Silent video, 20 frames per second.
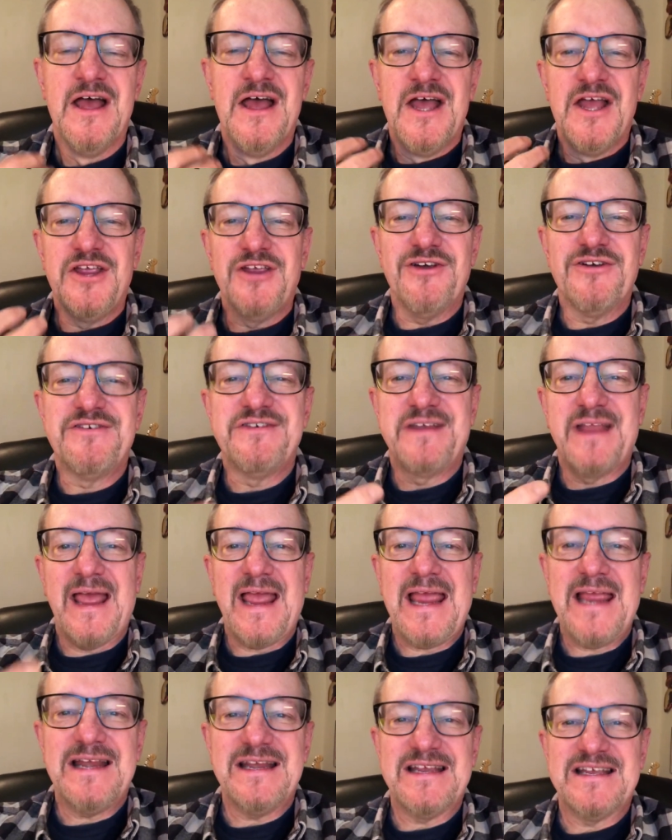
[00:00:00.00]
your
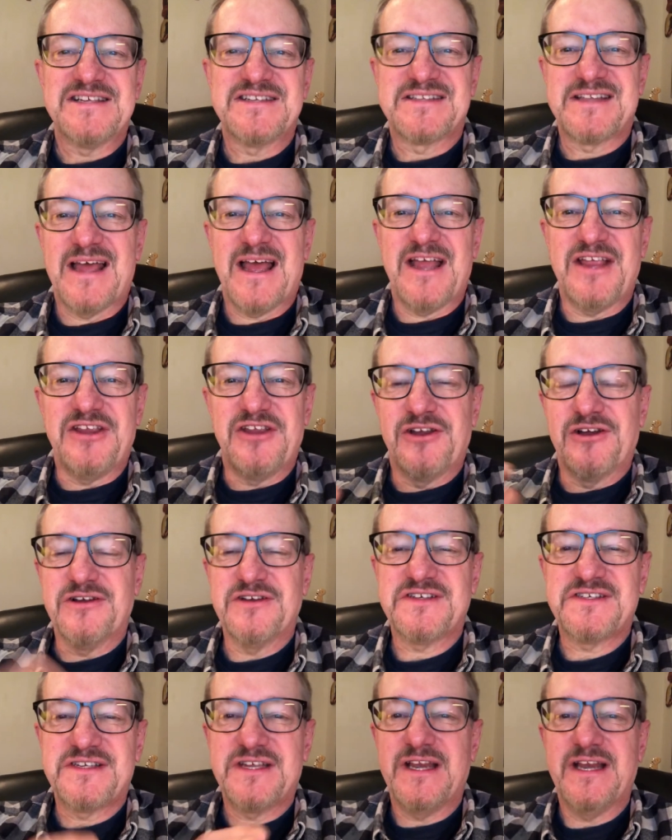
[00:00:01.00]
date is that you're
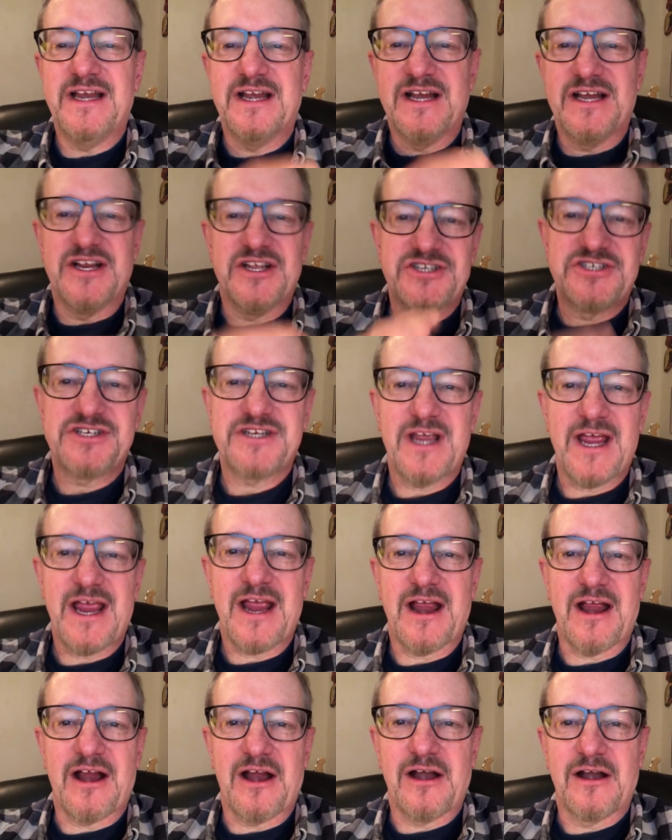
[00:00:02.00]
sitting in a
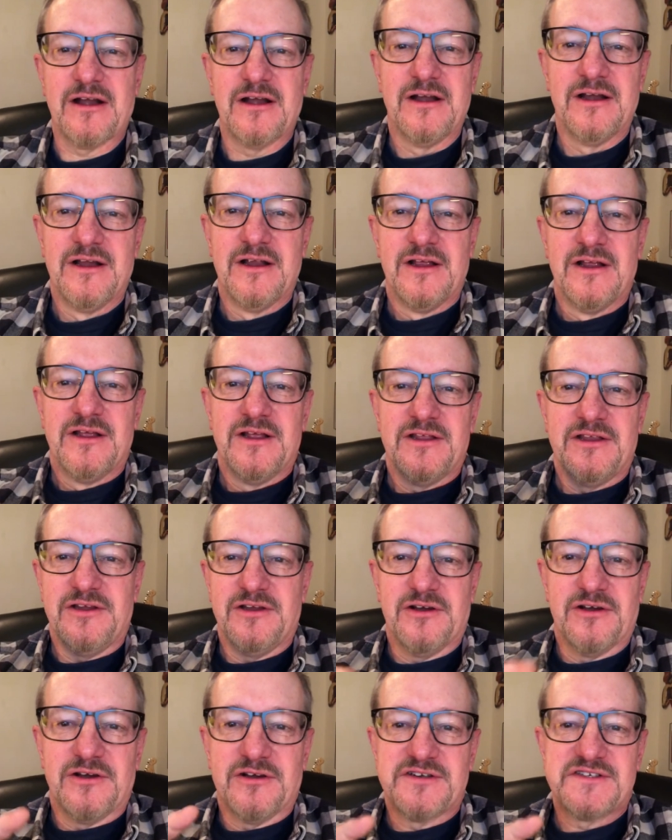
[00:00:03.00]
chair,
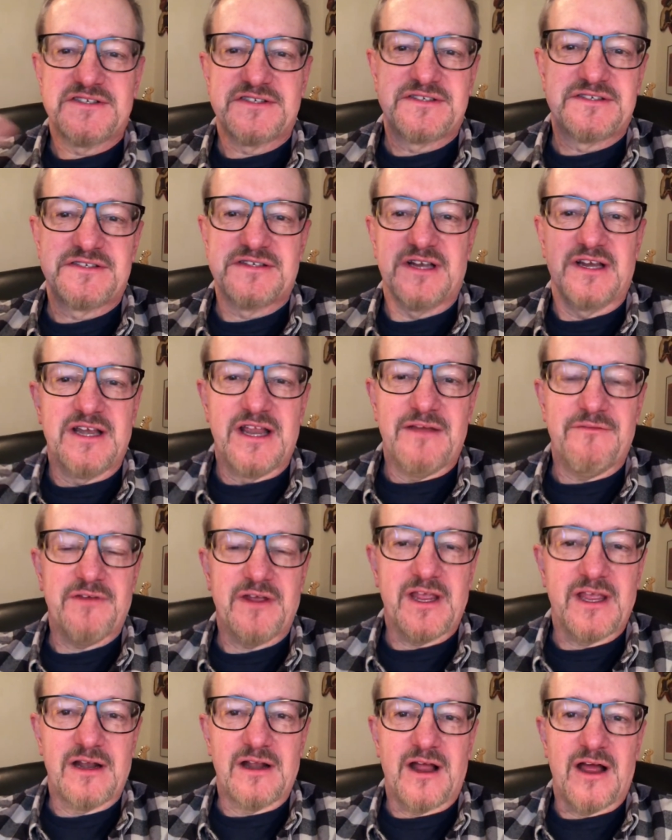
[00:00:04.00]
your
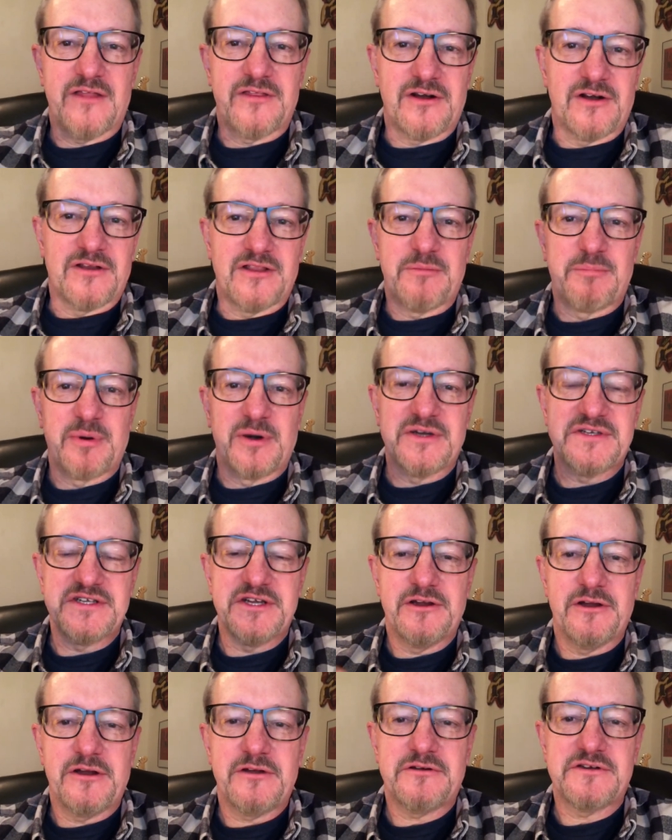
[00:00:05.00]
significant other, the person
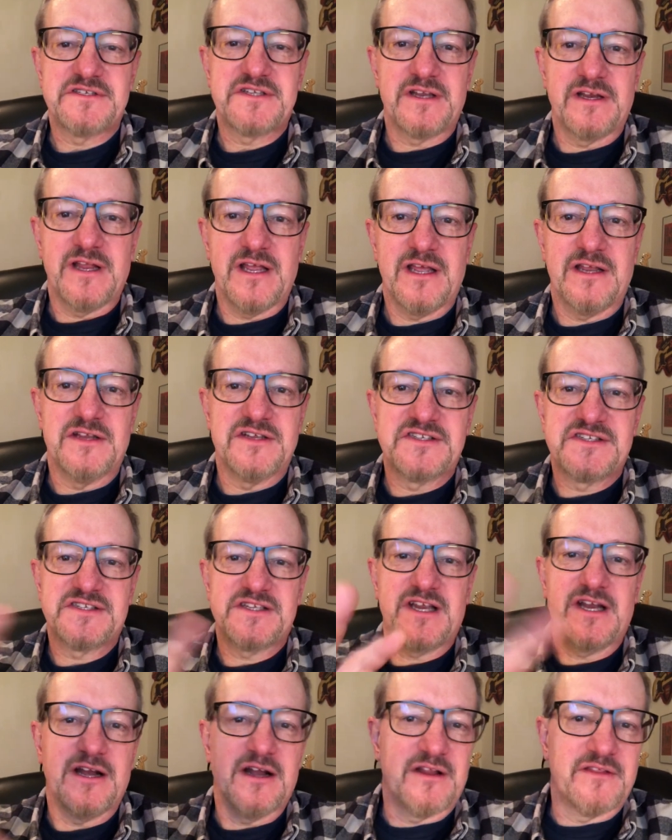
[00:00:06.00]
you're interested in, is
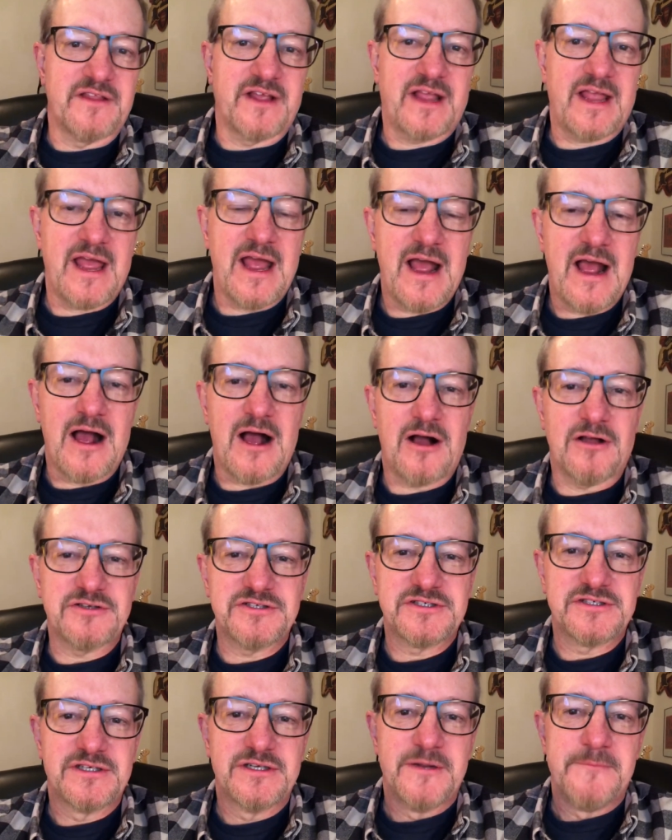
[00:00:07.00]
sitting on the
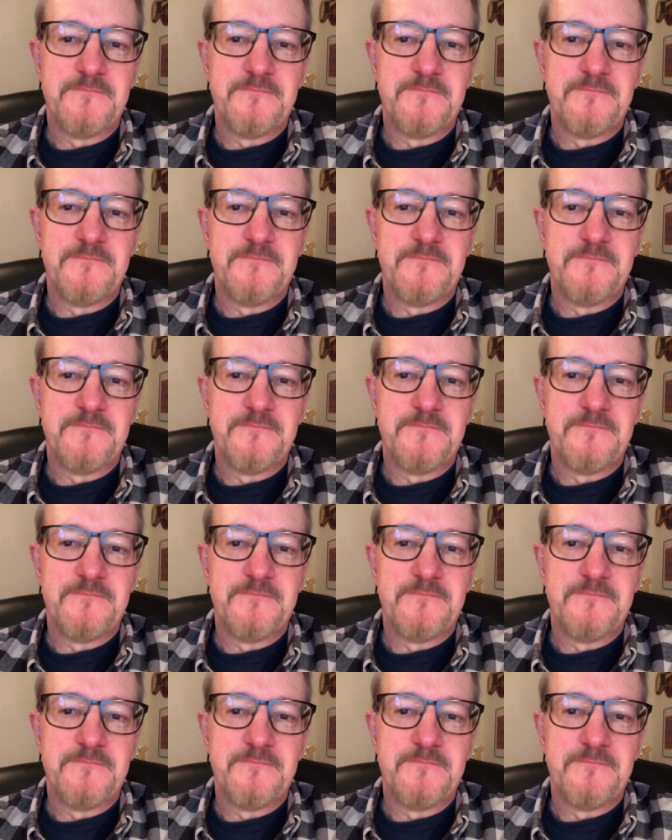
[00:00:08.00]
couch,